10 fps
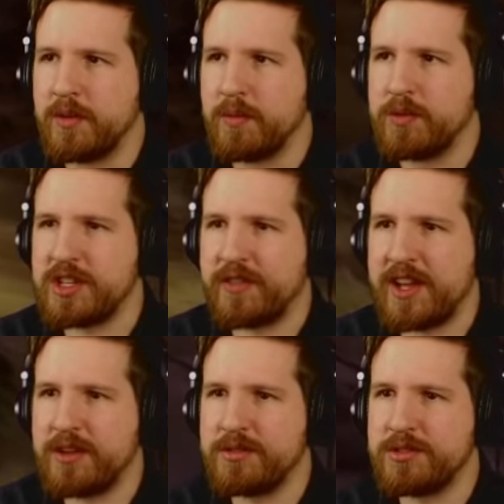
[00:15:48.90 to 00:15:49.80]
which I
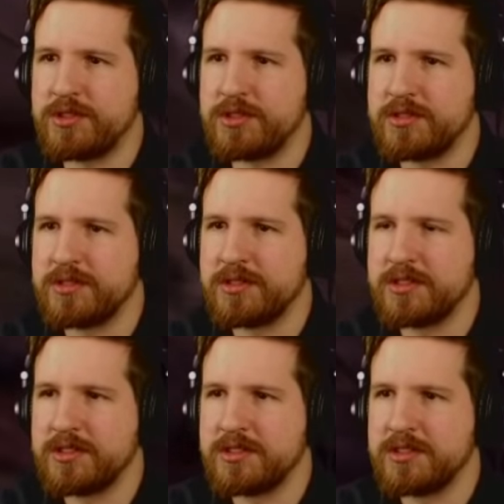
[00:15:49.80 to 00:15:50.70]
found
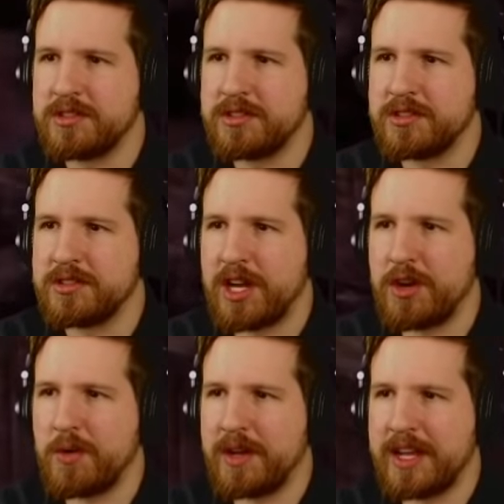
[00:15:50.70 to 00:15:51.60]

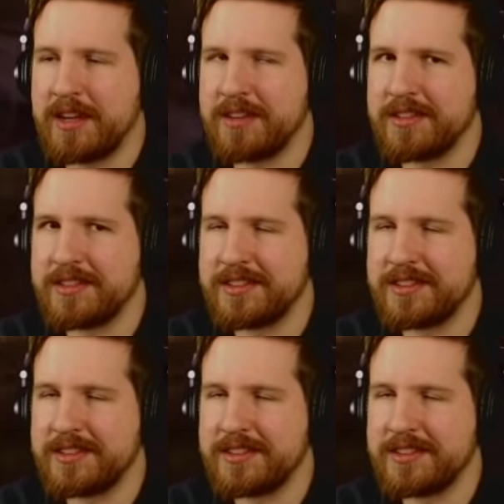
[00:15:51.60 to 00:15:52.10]
annoying.